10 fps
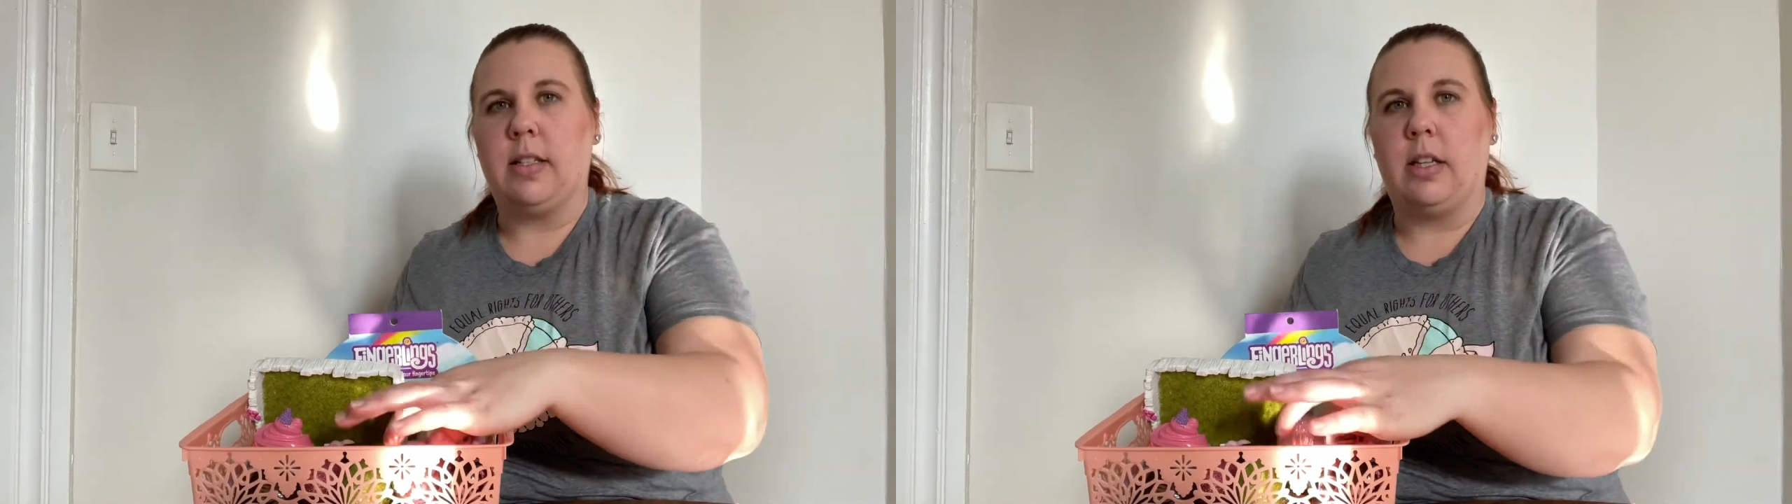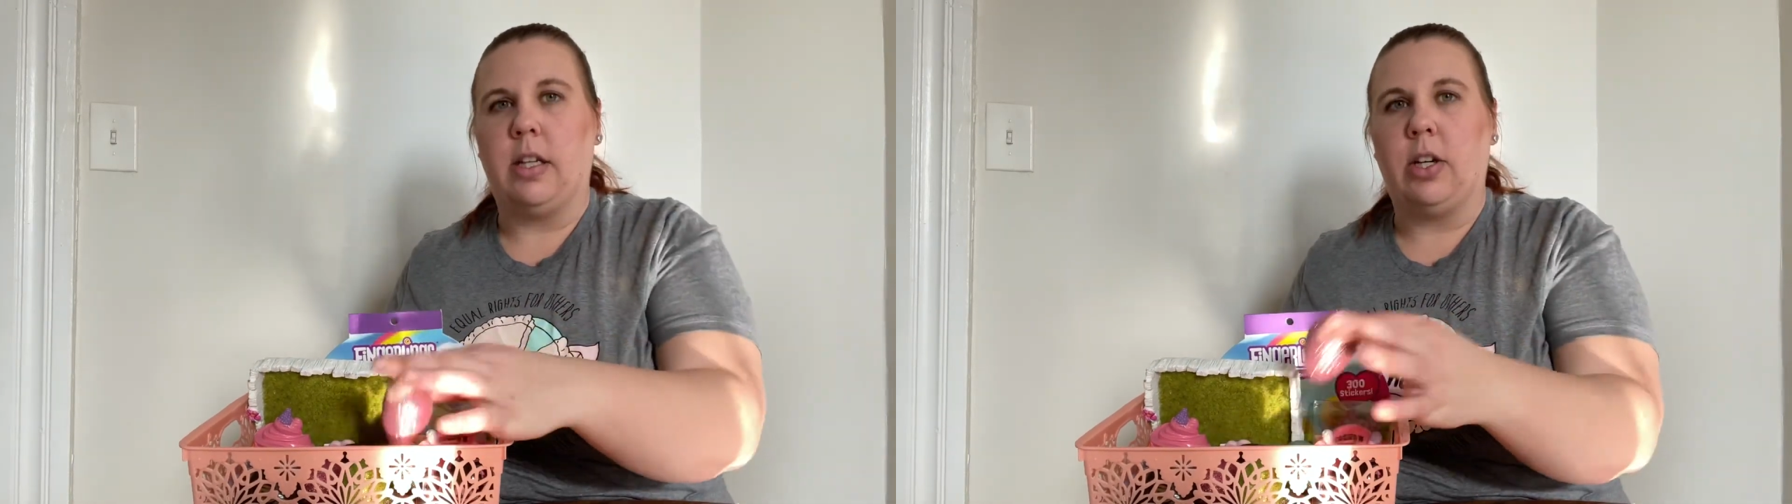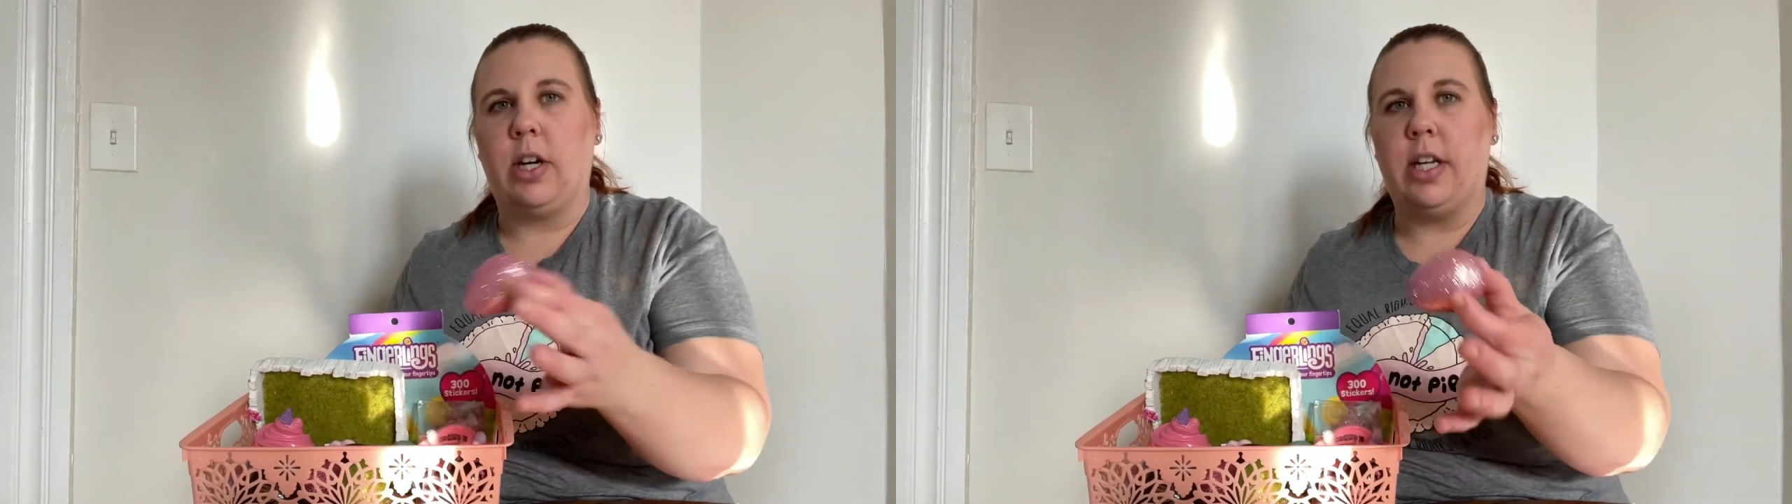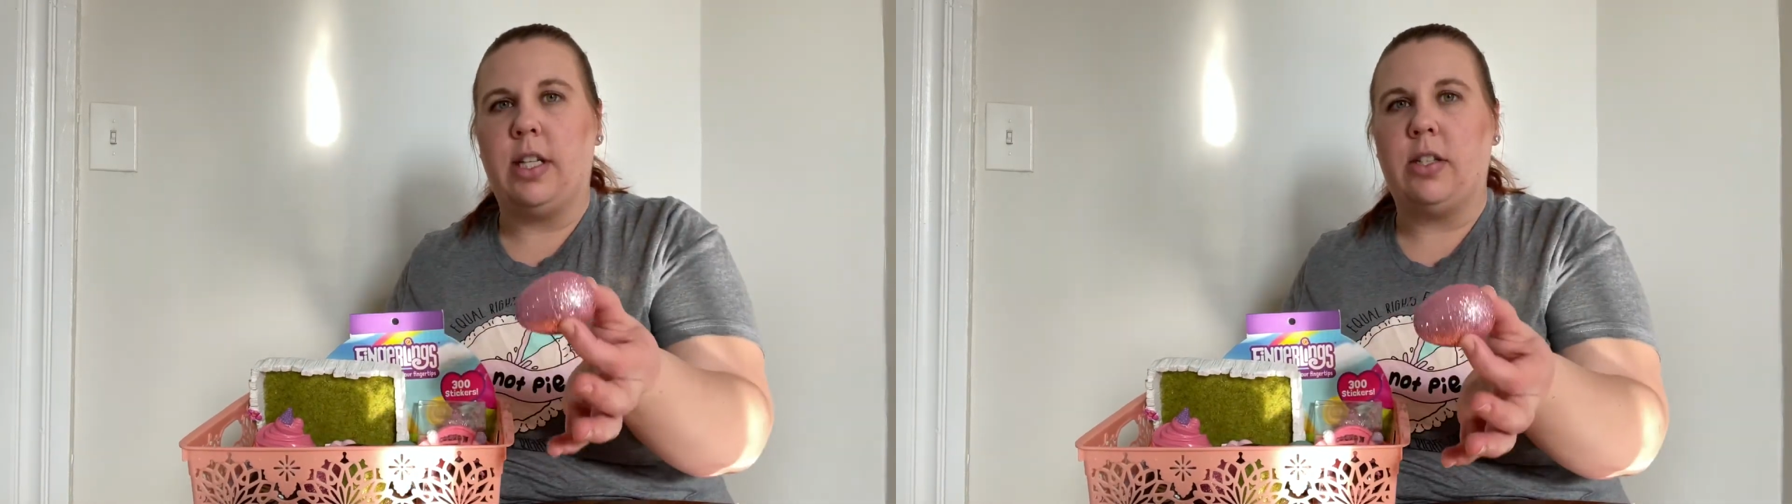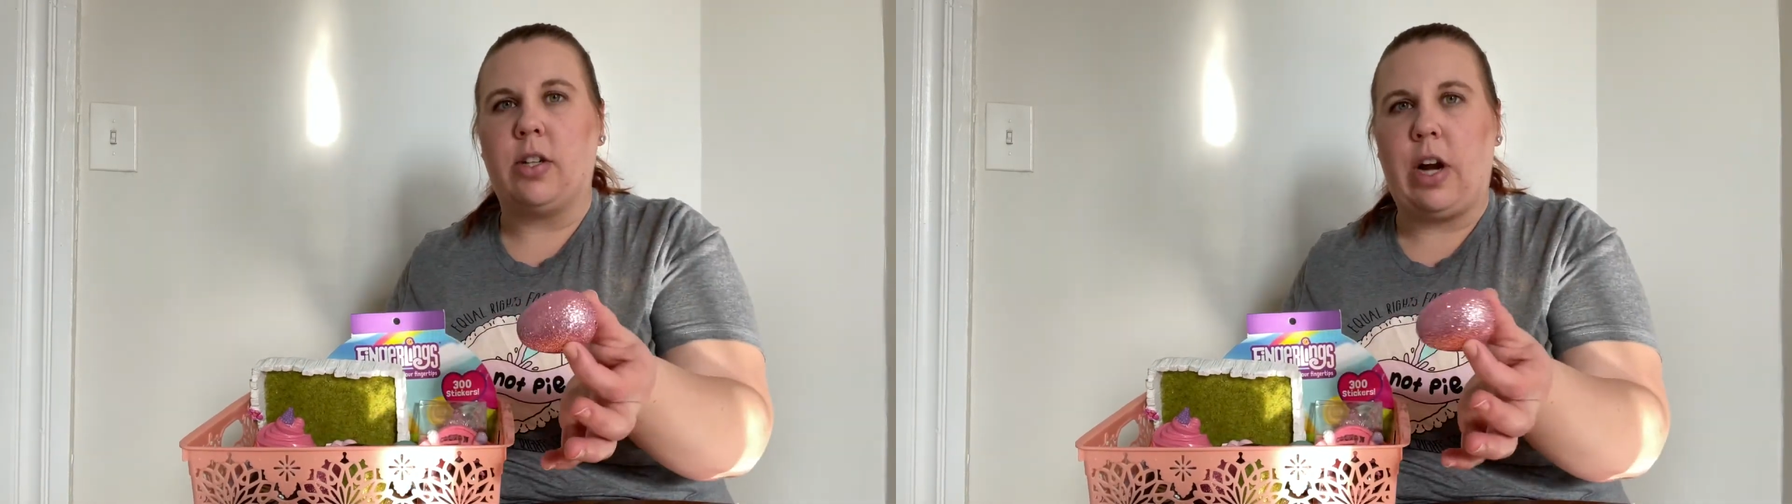glittery
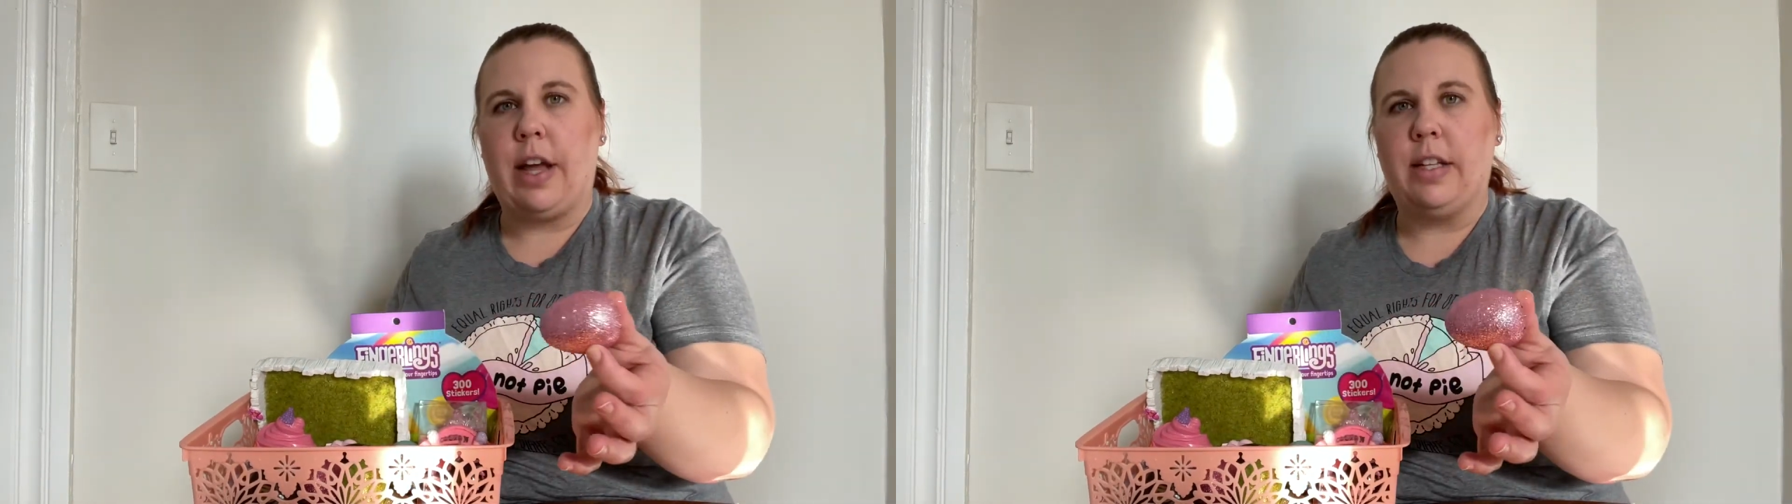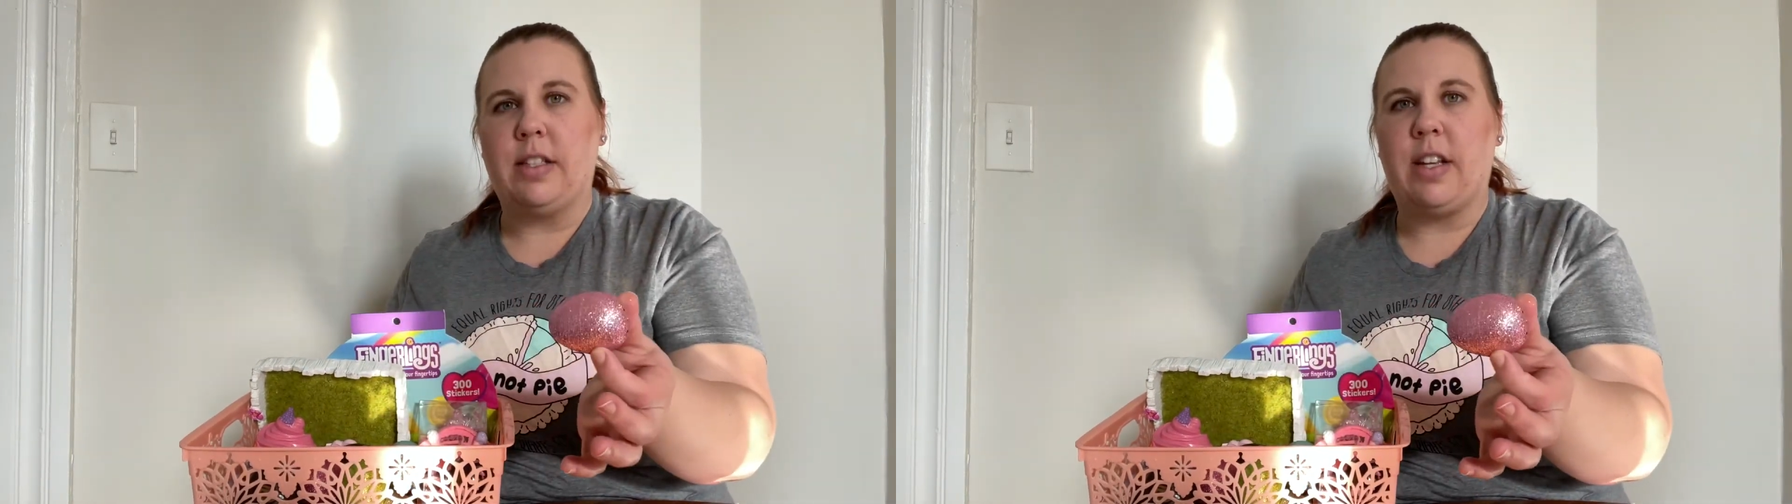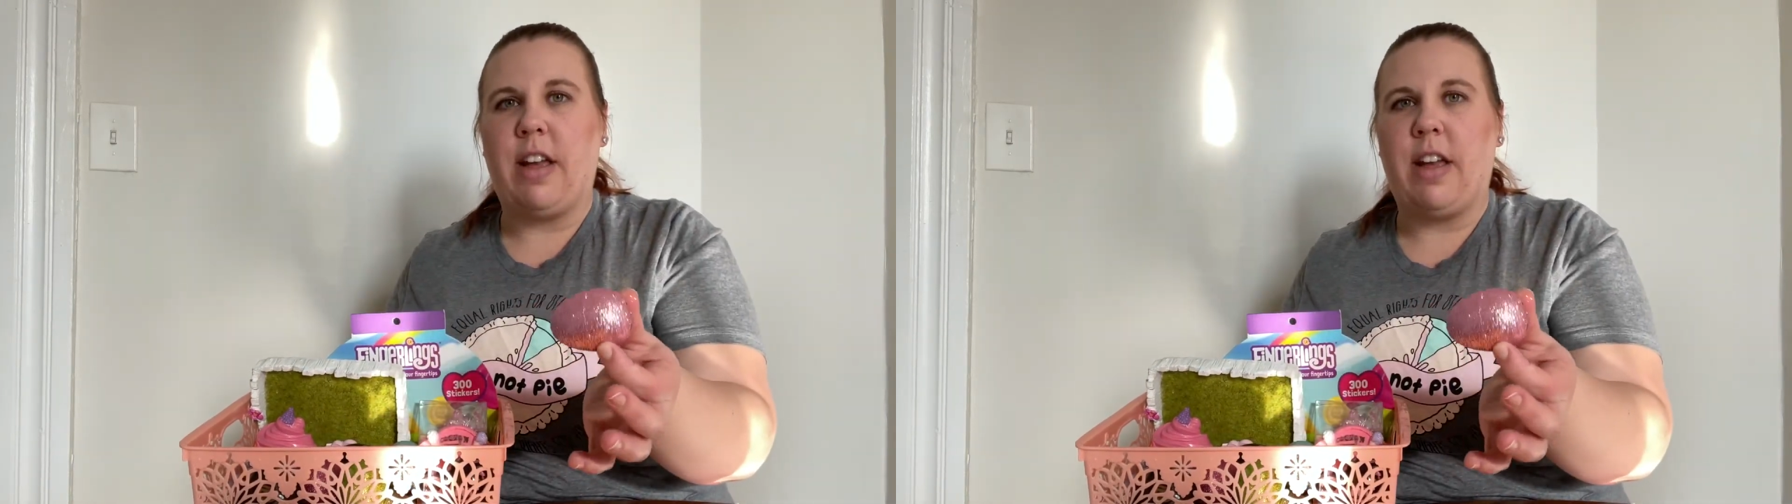Easter eggs that I